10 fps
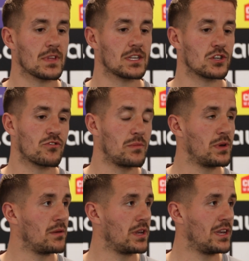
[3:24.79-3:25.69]
to
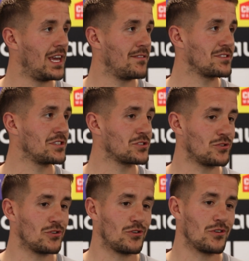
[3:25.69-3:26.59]
creep in a bit of nervousness
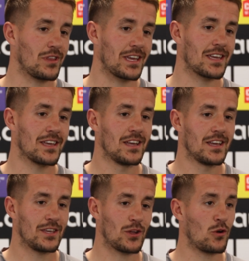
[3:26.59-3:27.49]
or like
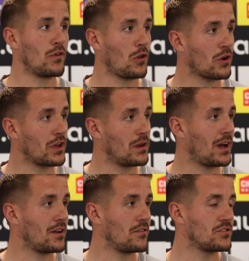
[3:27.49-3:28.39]
you're overlooking
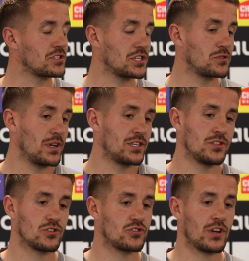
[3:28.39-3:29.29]
of the
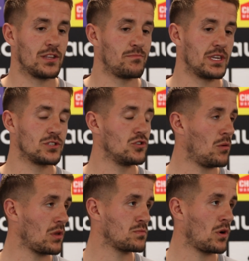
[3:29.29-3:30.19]
situation. Just try and be as
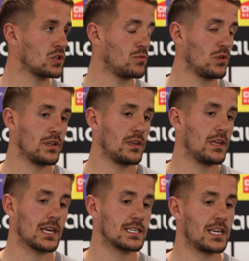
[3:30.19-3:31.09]
normal as possible.
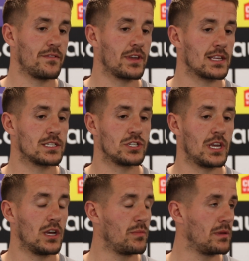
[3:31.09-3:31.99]
Like I say, if he gets the
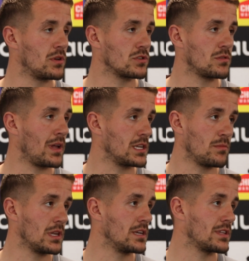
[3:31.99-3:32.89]
shirt, it'll be because the
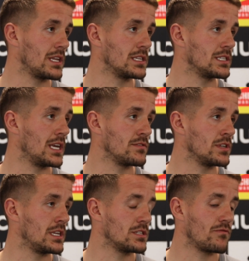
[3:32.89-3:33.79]
manager believes that he
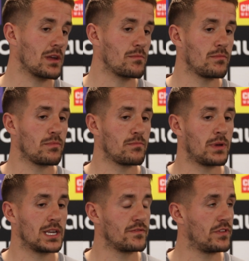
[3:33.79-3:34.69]
deserves it and he's the right
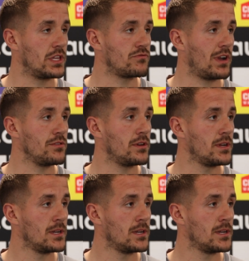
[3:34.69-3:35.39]
person for this round.